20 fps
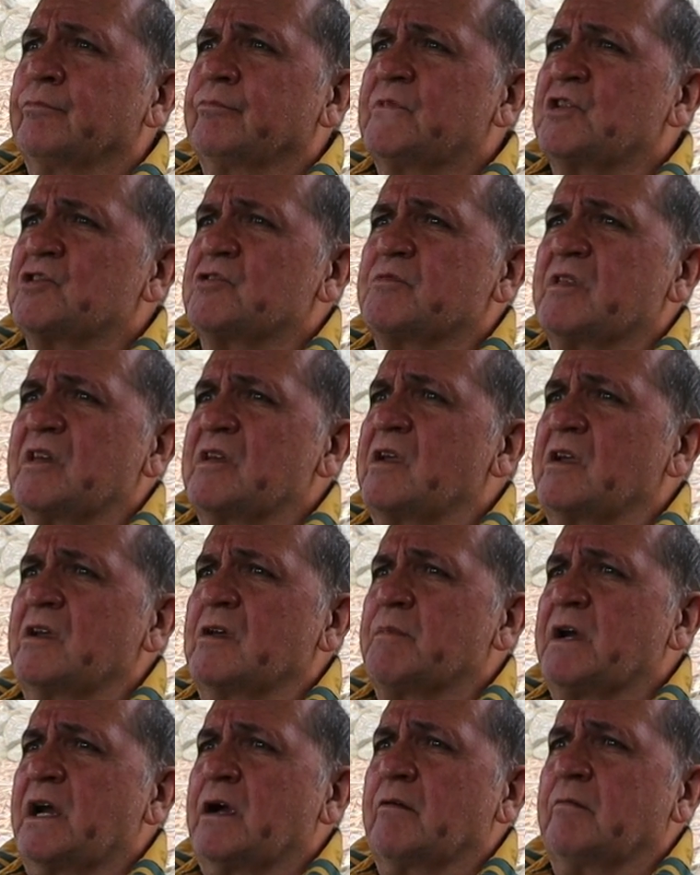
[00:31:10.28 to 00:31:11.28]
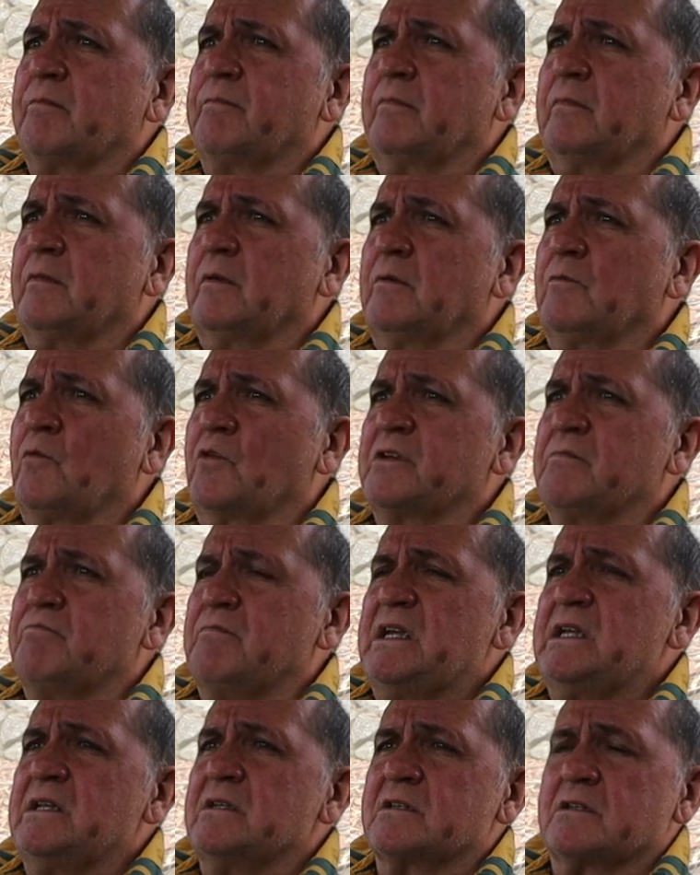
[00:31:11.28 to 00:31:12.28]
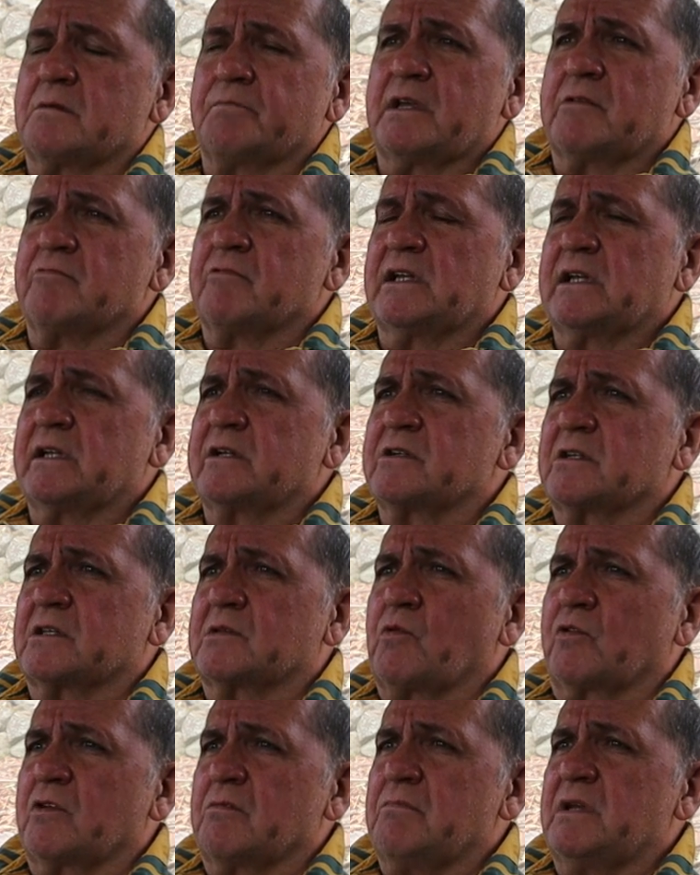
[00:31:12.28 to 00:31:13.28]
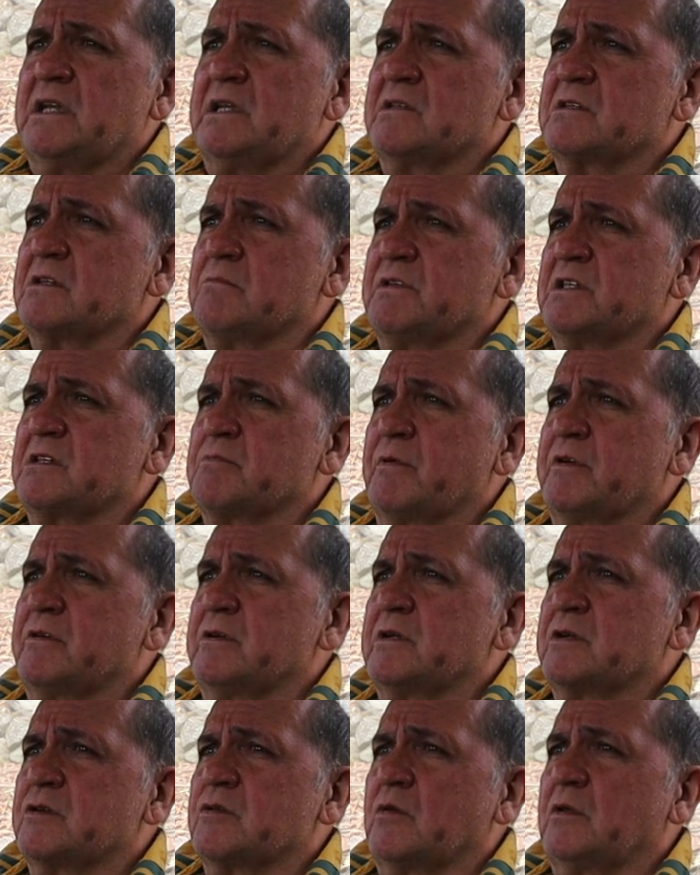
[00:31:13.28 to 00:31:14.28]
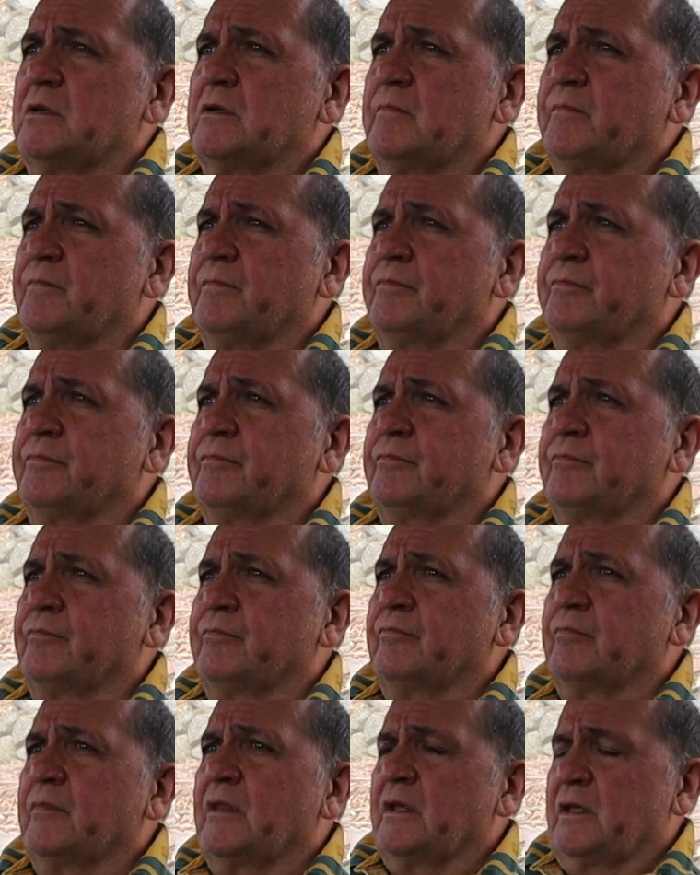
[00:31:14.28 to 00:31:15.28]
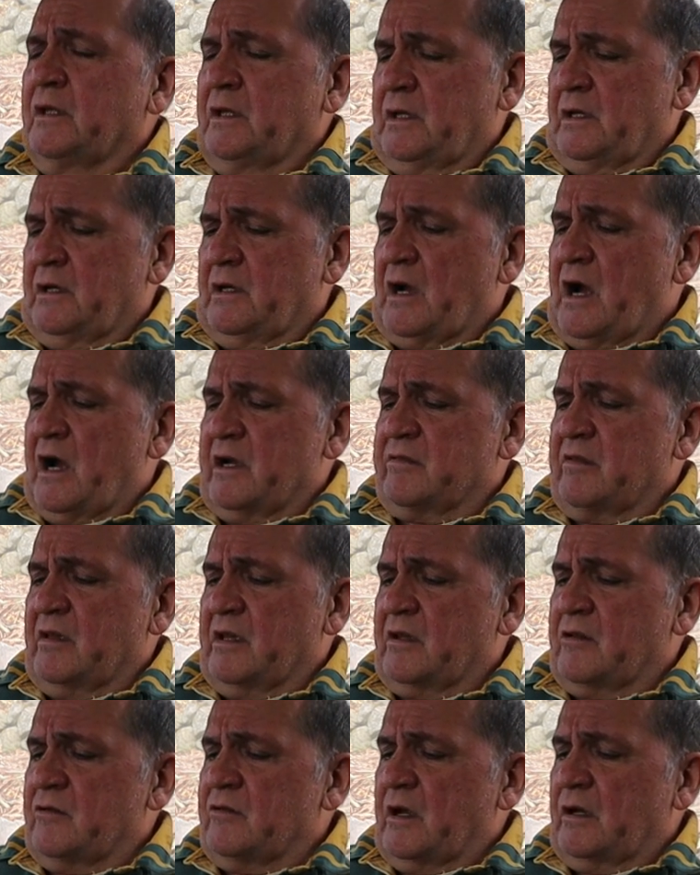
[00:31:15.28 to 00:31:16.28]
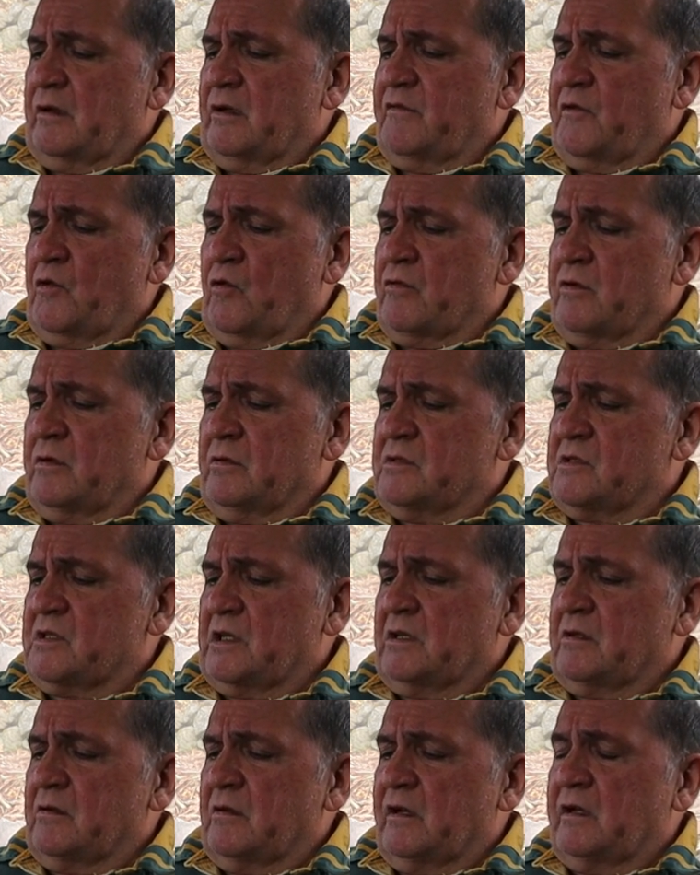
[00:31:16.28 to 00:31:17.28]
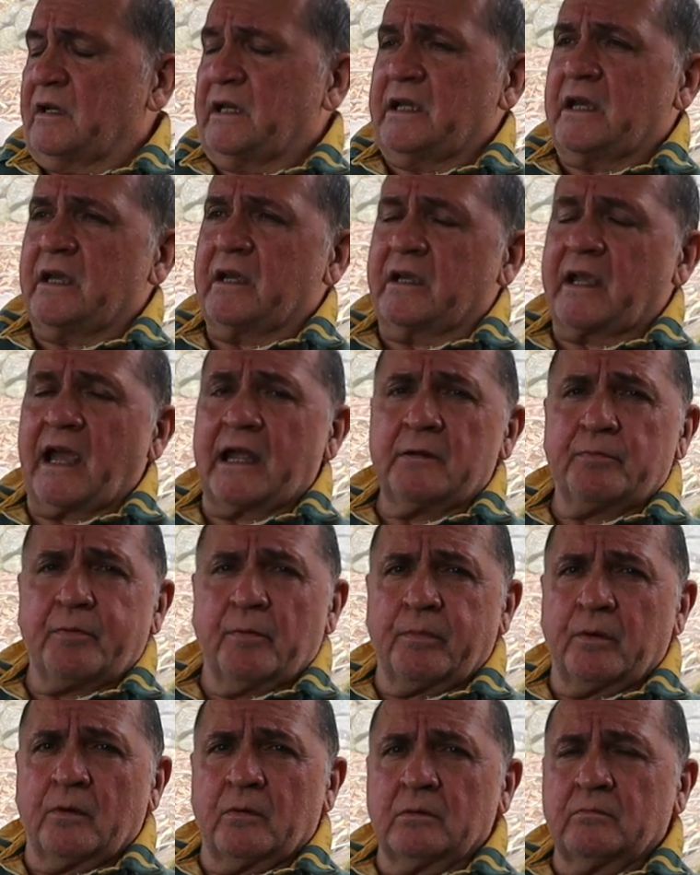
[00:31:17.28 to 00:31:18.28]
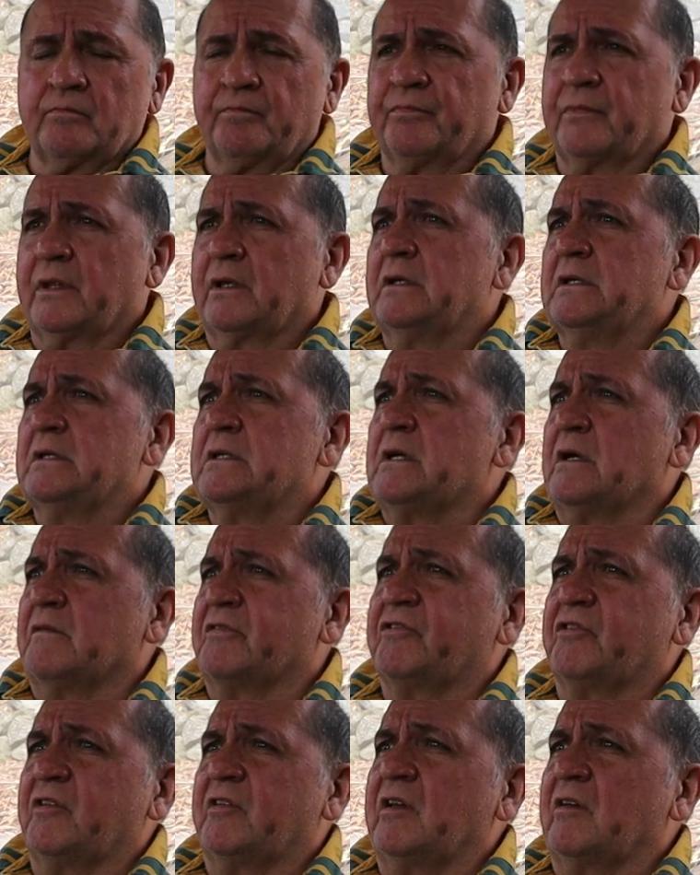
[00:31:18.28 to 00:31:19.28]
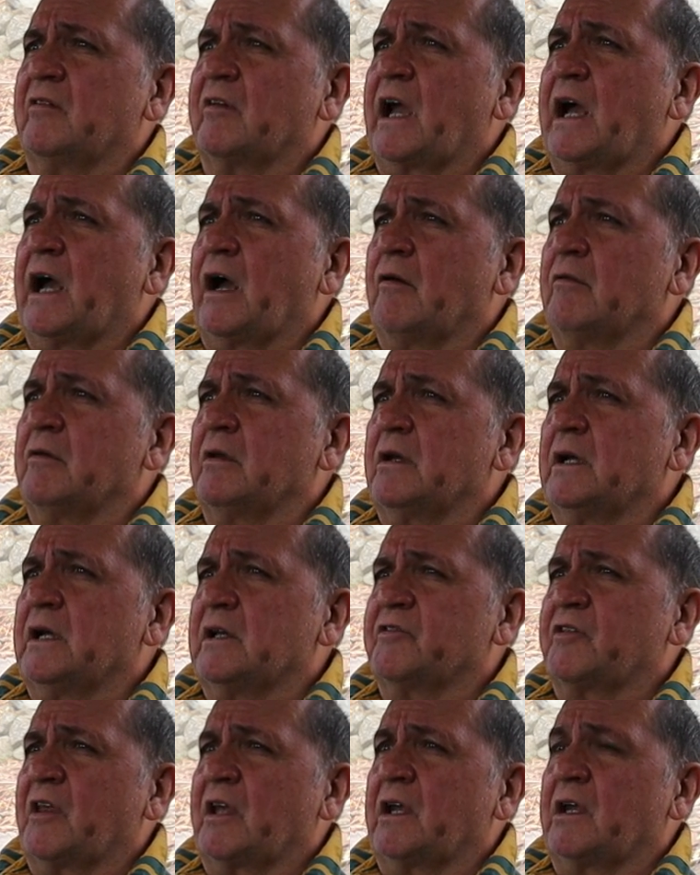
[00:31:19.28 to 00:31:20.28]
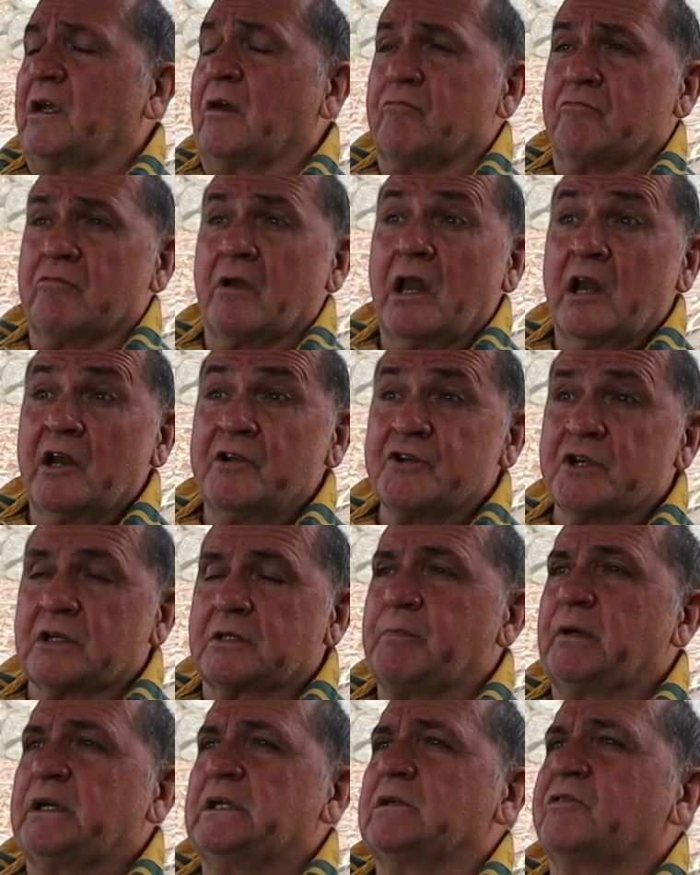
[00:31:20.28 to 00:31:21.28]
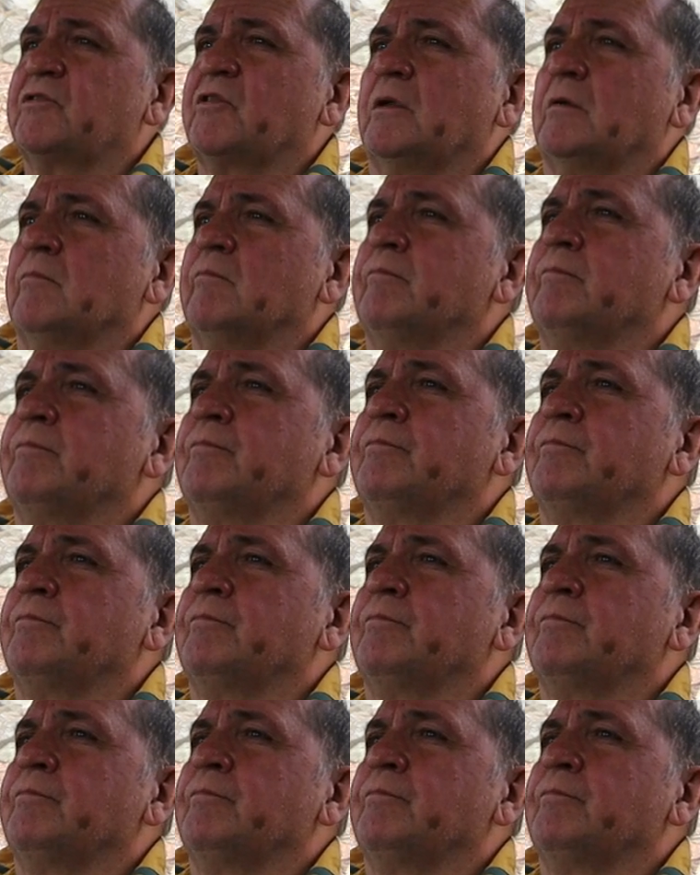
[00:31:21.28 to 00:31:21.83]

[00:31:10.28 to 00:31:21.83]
Just thinking about what it means to be religious, what it means to be spiritual. I think, if you're singularly incapable of sitting down as a religious person,